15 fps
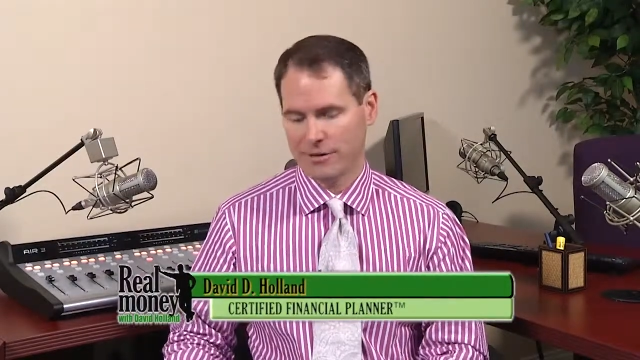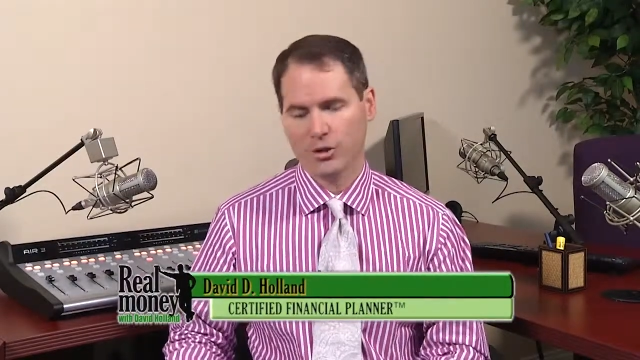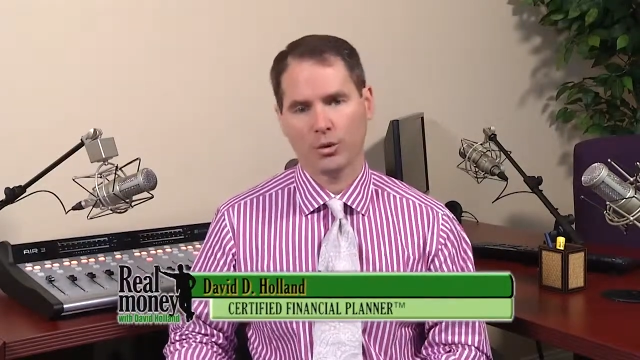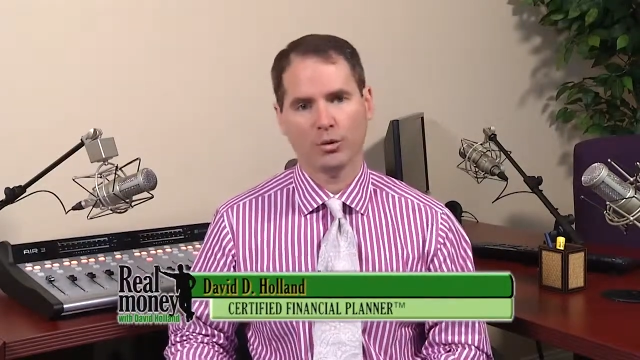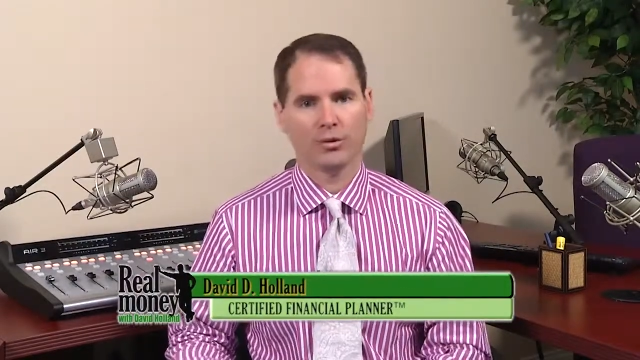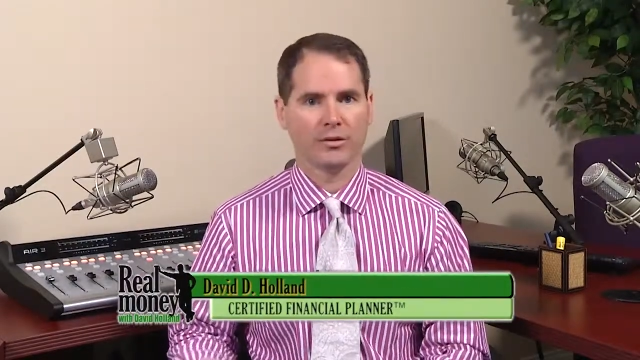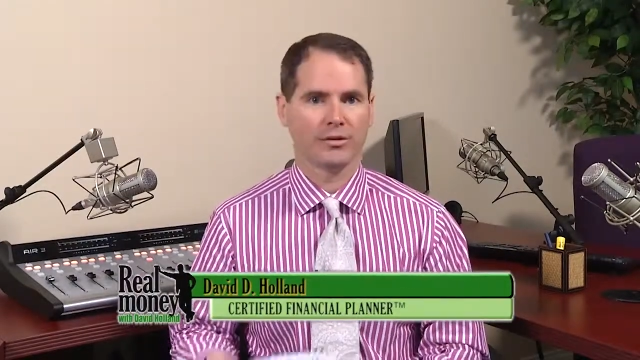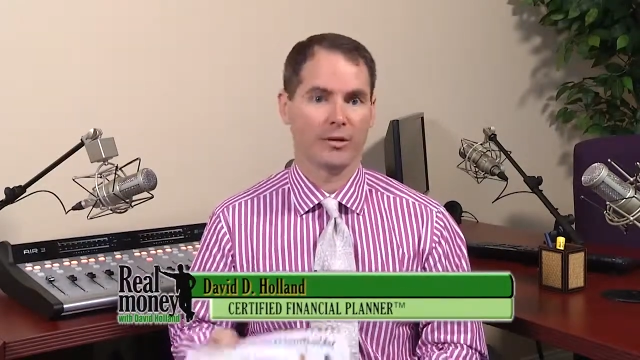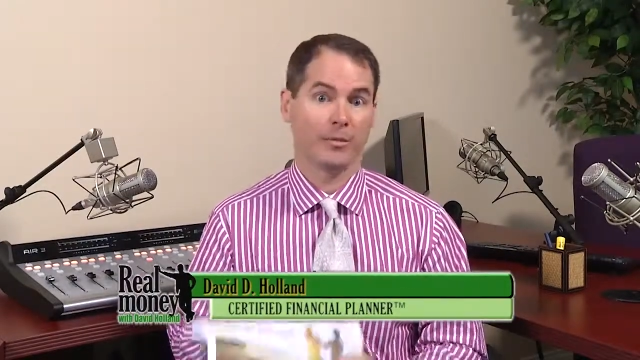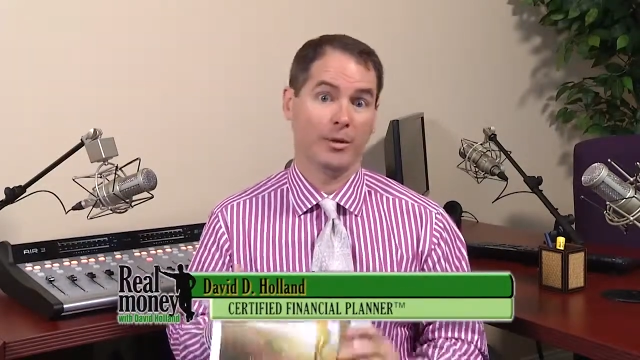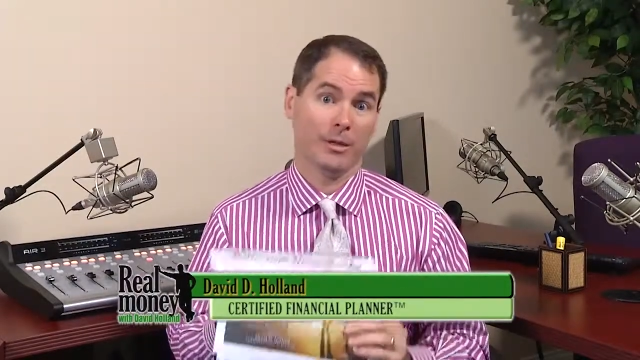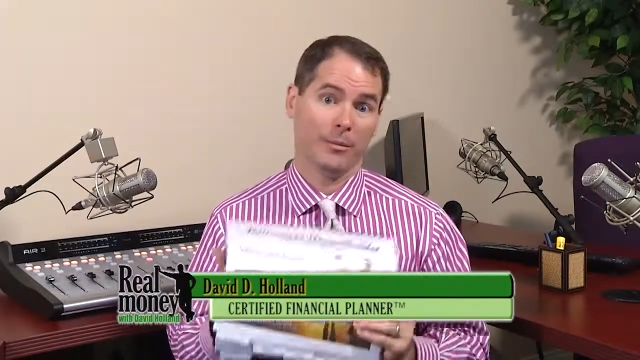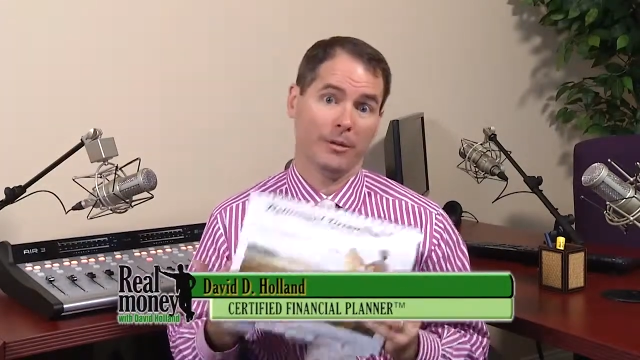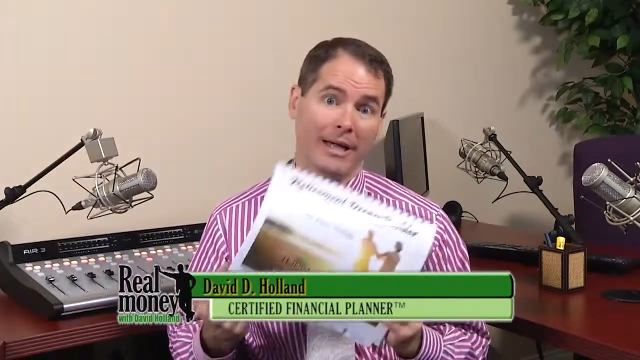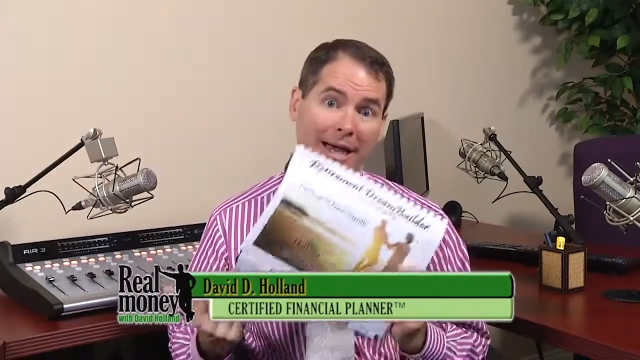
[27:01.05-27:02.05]
tools to
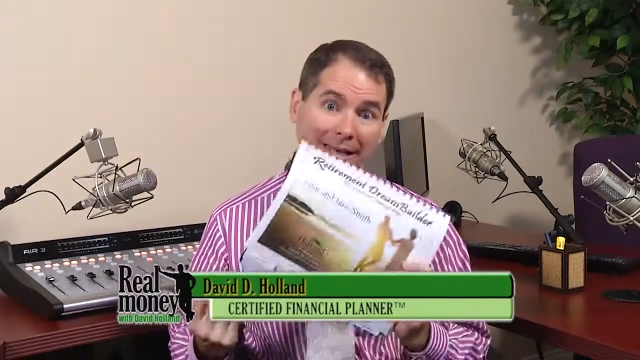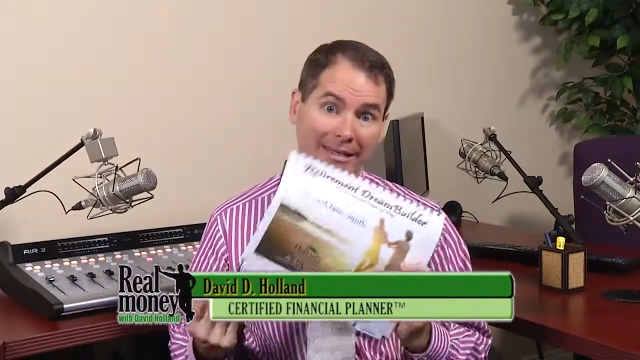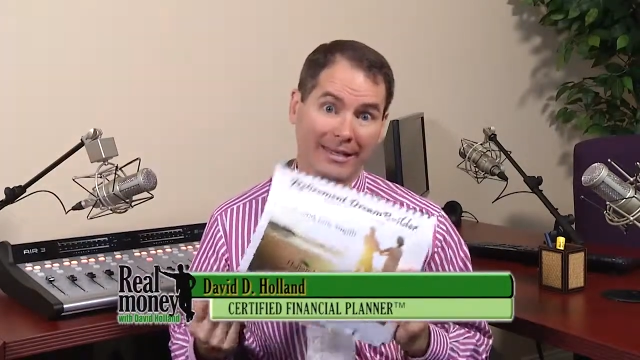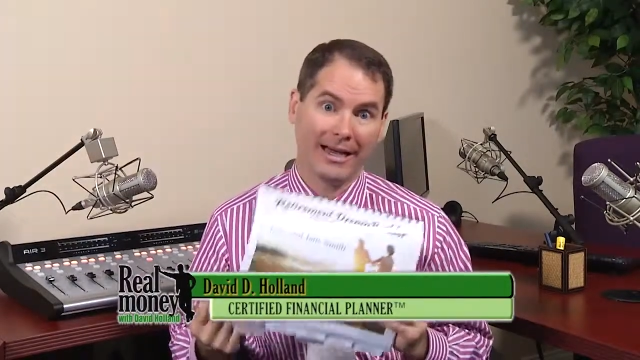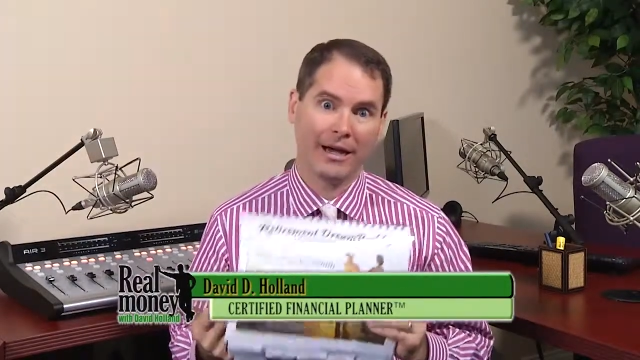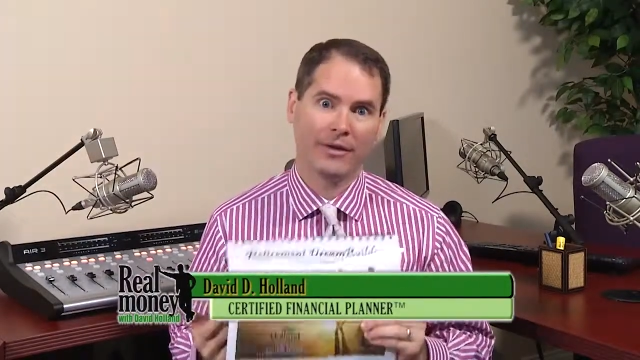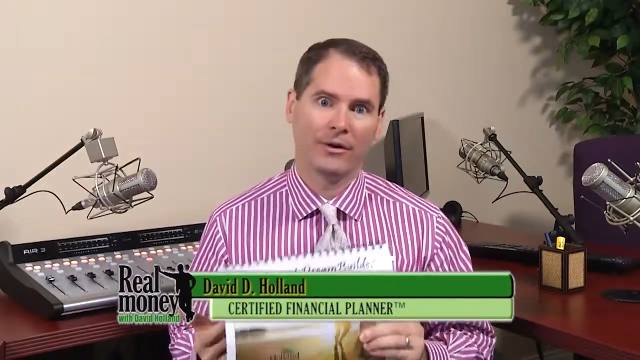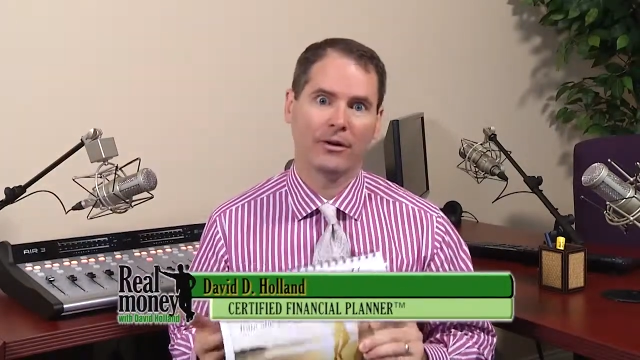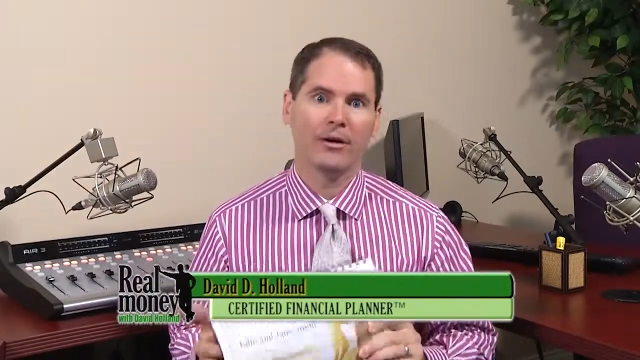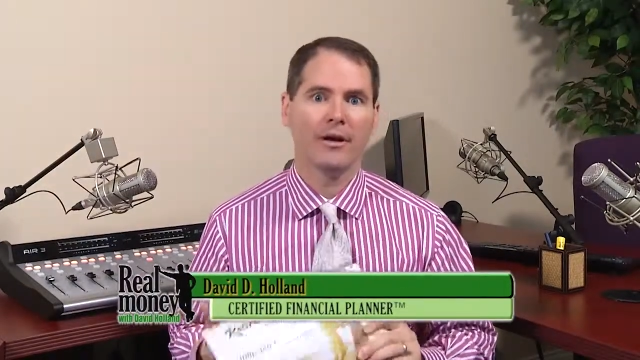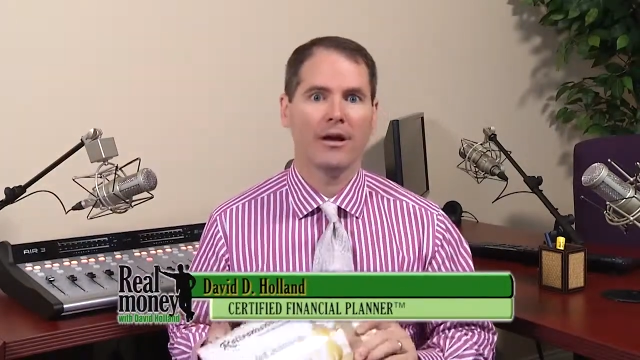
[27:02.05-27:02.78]
put a plan together